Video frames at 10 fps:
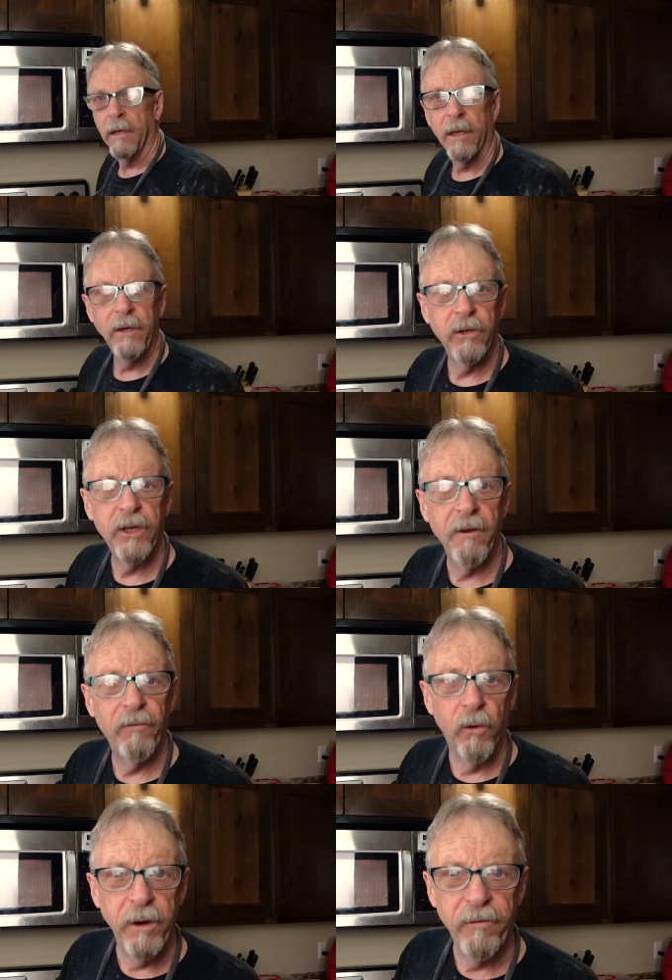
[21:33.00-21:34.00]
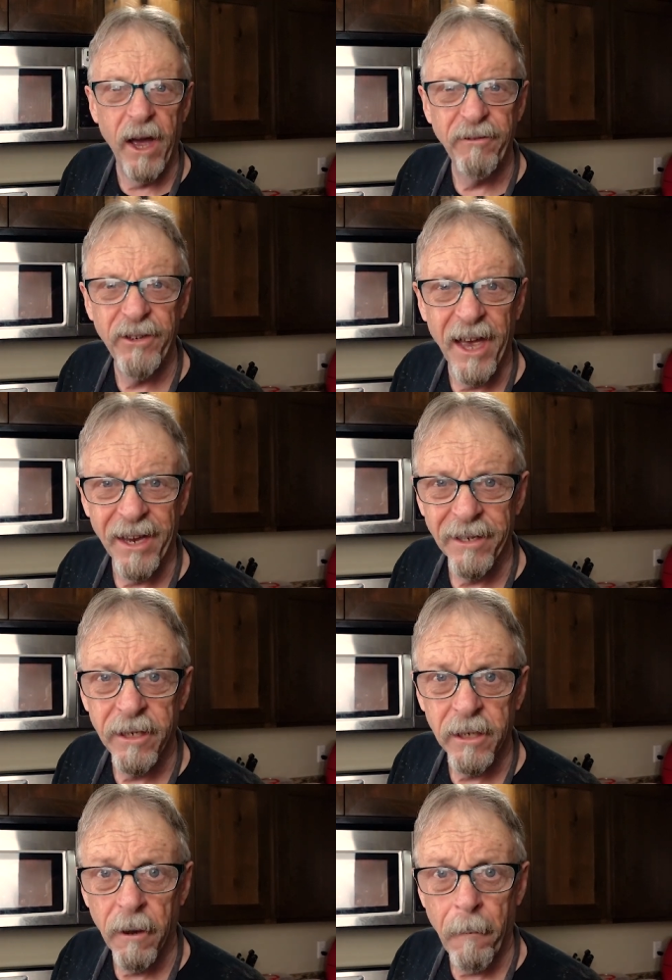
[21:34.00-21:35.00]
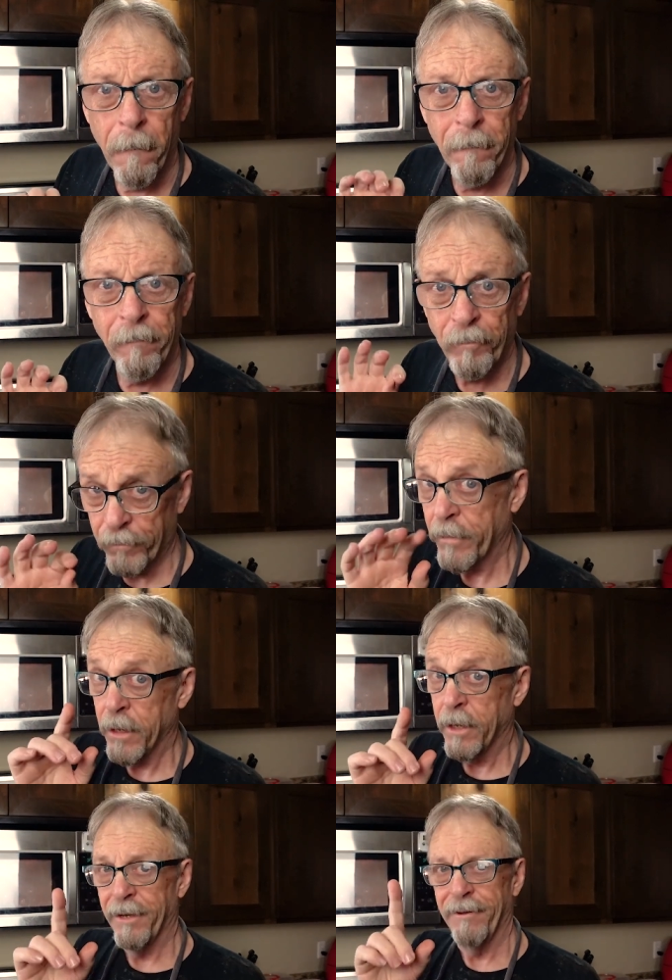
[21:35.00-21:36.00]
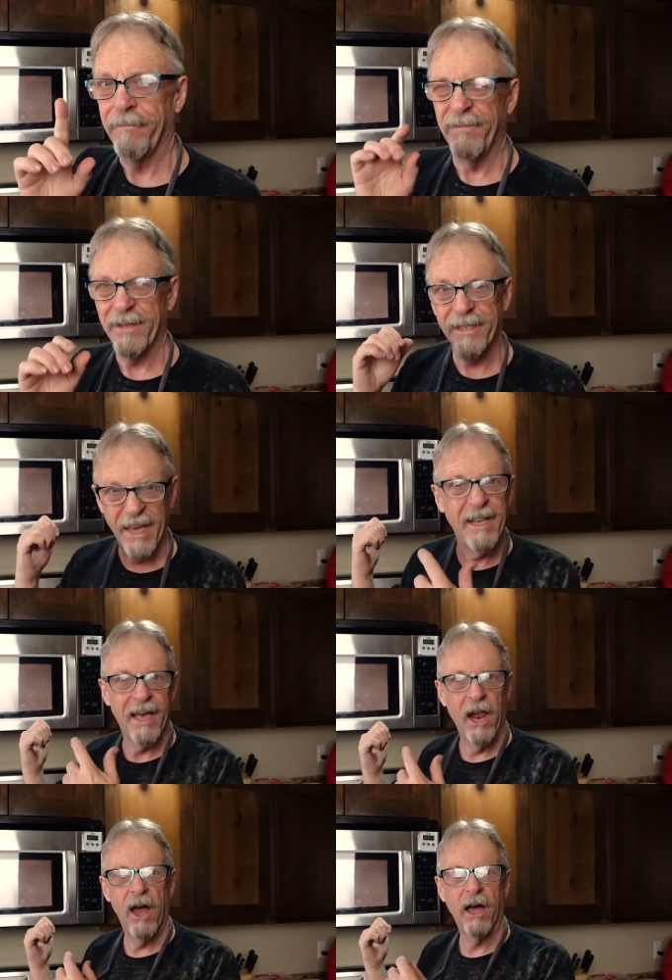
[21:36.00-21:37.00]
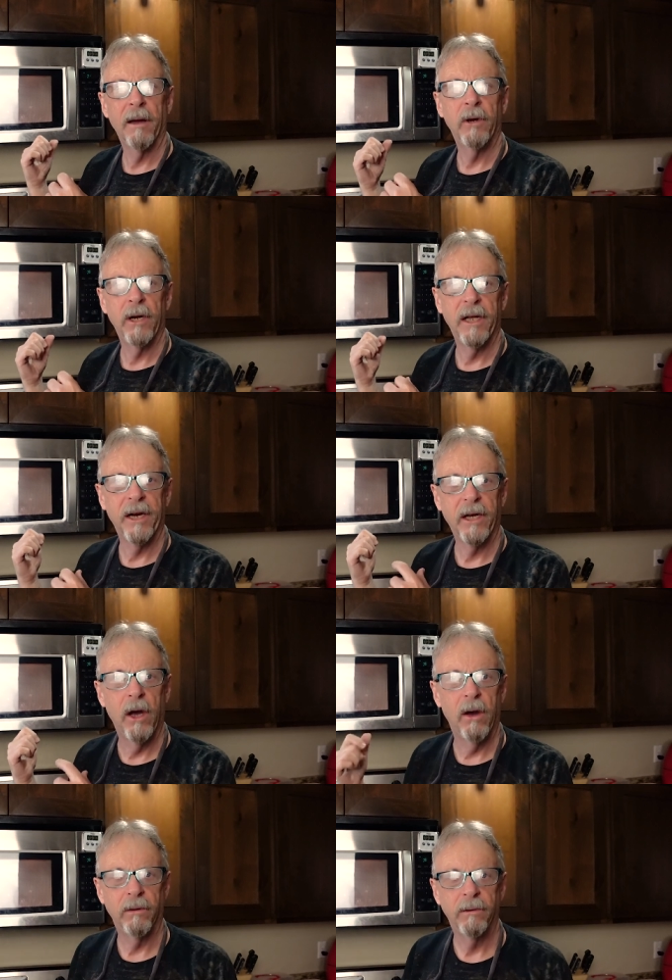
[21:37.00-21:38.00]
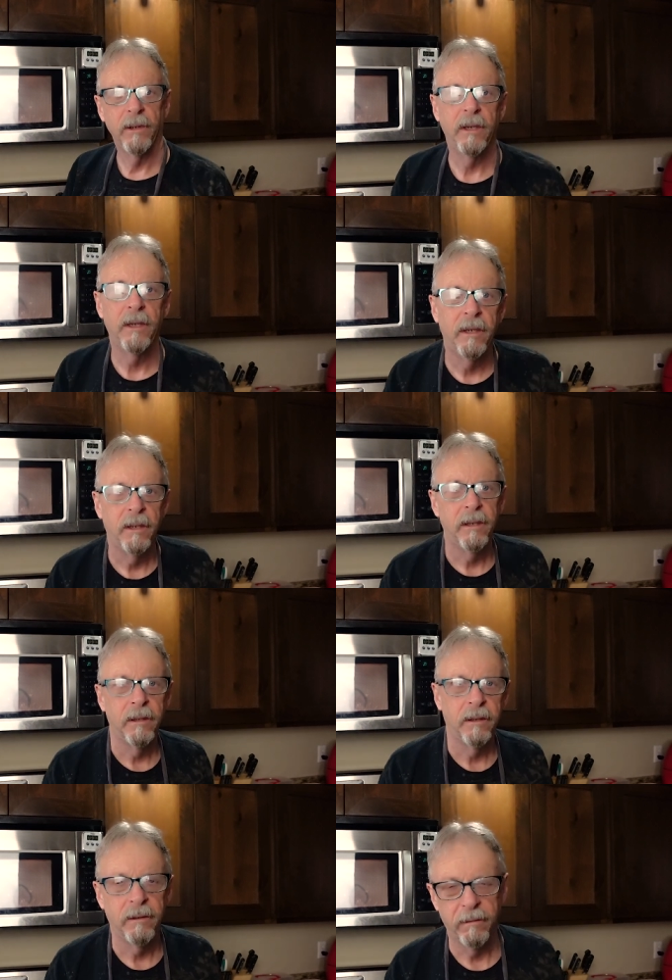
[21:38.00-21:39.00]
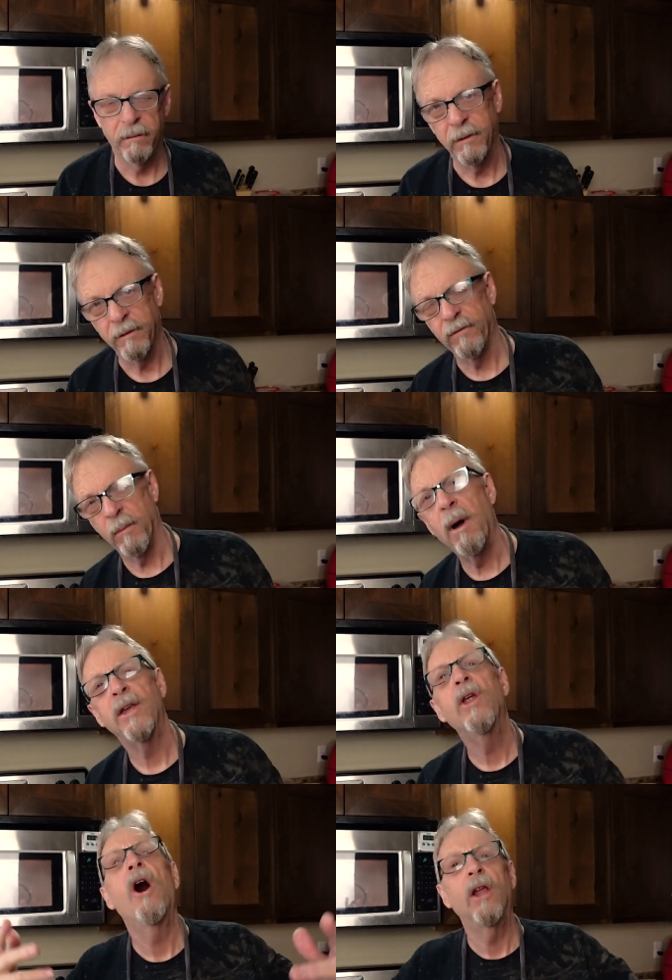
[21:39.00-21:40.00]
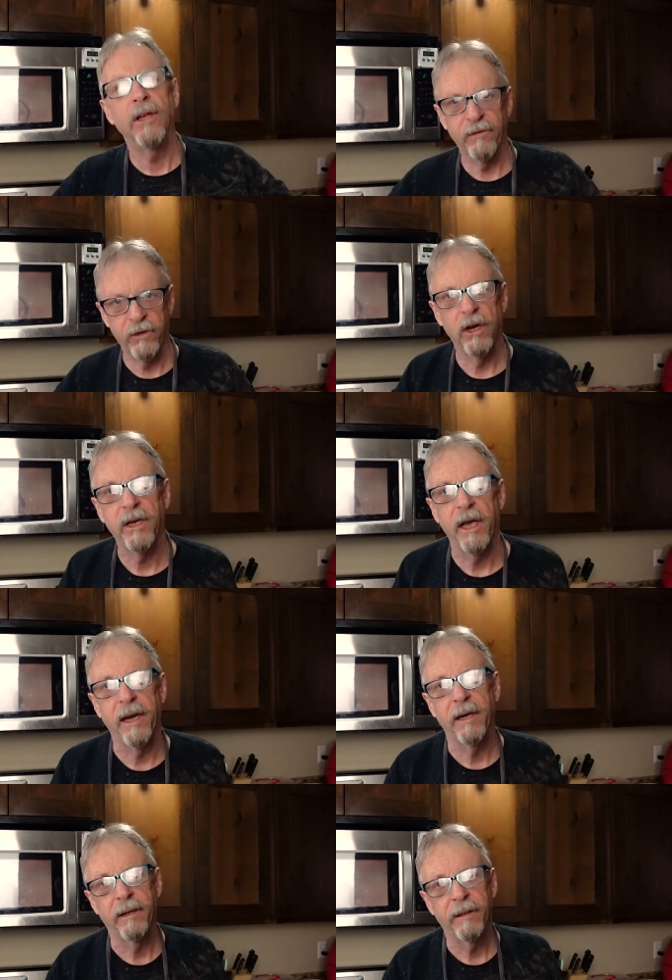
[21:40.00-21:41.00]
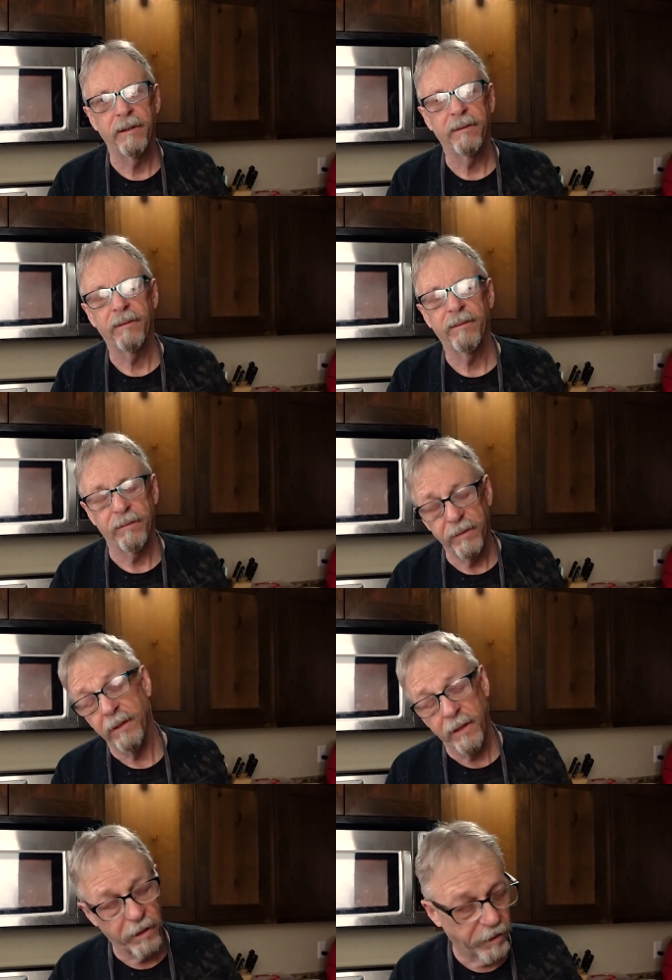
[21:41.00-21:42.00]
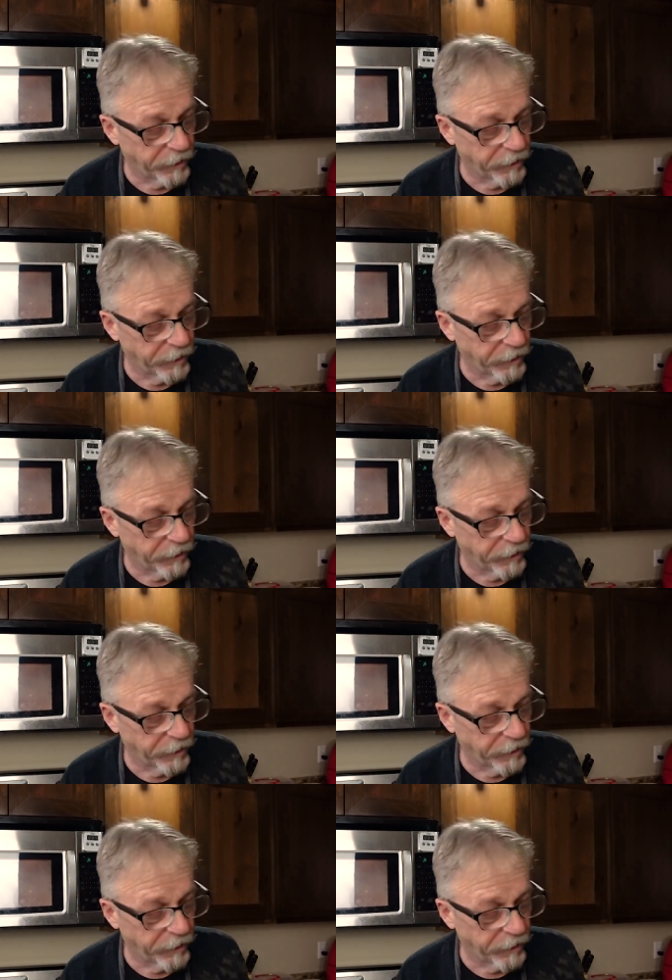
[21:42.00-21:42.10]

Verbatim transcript: Can you say 45 seconds? Because that's how long I'm going to let it go. It's from my knowledge of cooking. Yeah.